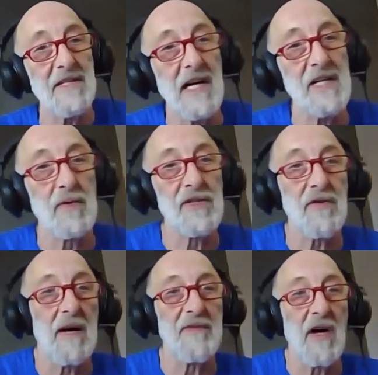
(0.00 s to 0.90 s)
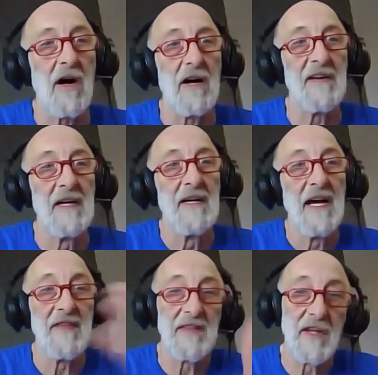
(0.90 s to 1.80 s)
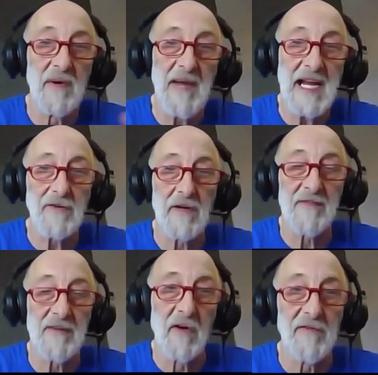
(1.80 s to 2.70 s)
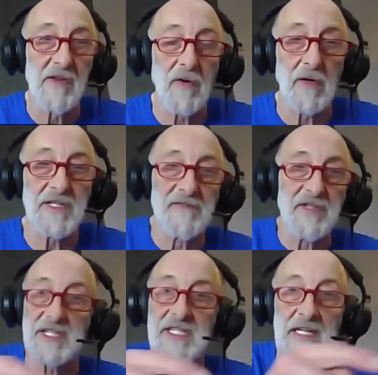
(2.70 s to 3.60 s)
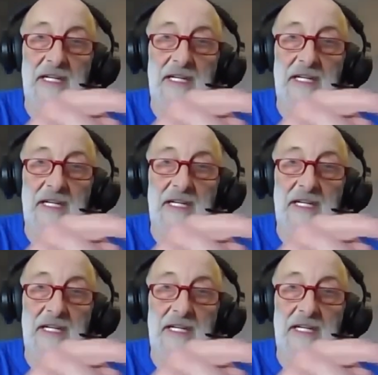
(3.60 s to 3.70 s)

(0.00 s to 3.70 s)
guys were dropped off. And then the remainder of them over the course of just,